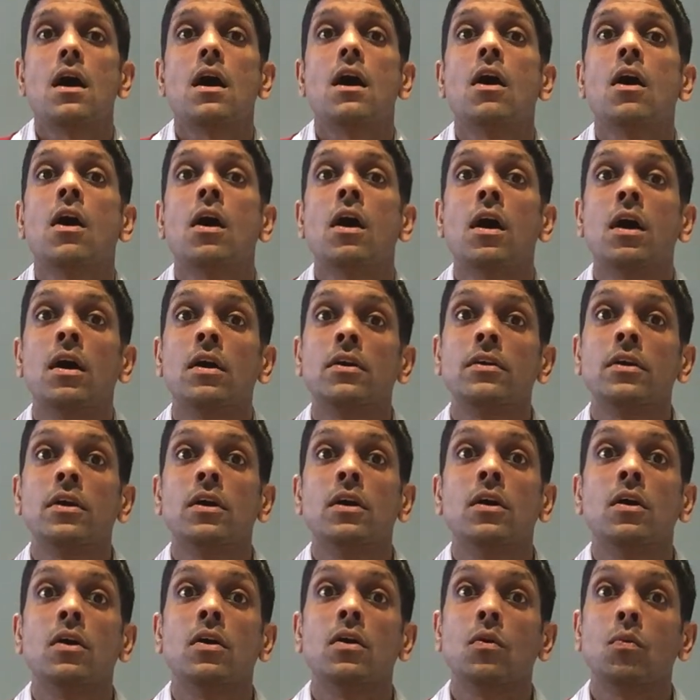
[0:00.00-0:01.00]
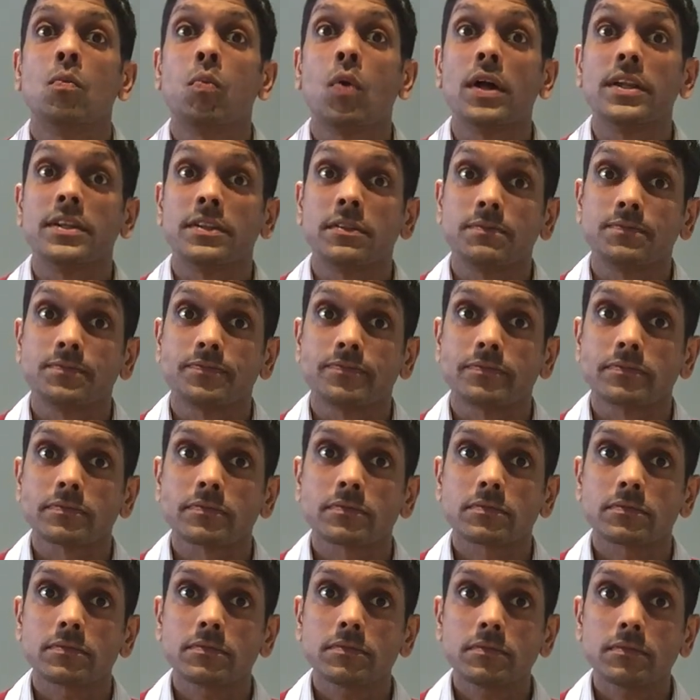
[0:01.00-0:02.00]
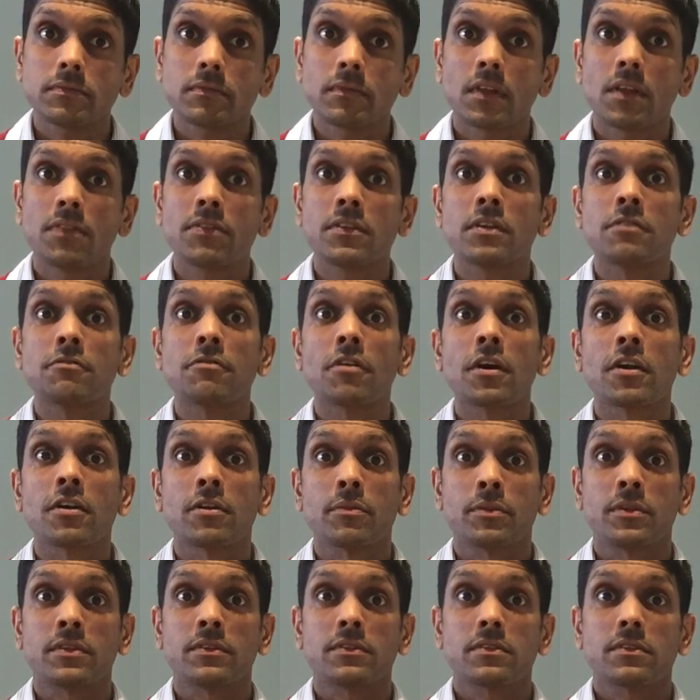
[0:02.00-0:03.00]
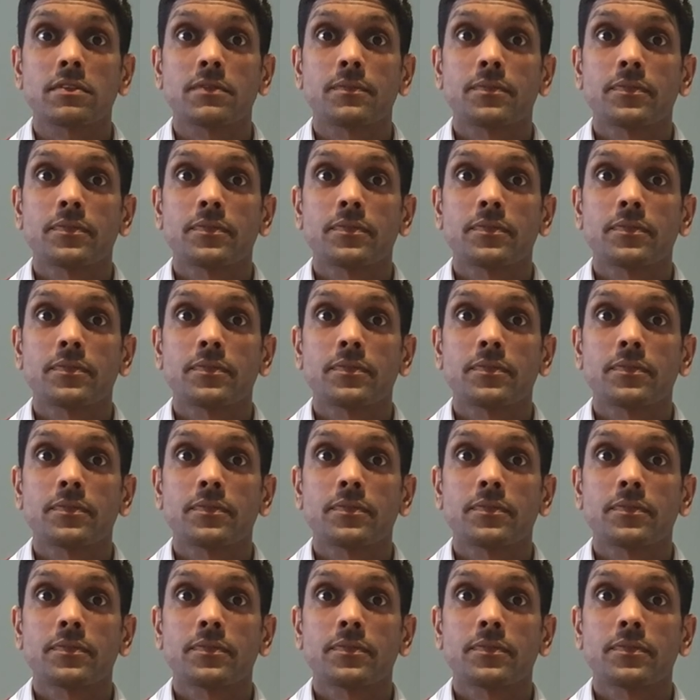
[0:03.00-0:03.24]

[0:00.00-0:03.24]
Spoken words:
are one, the environment.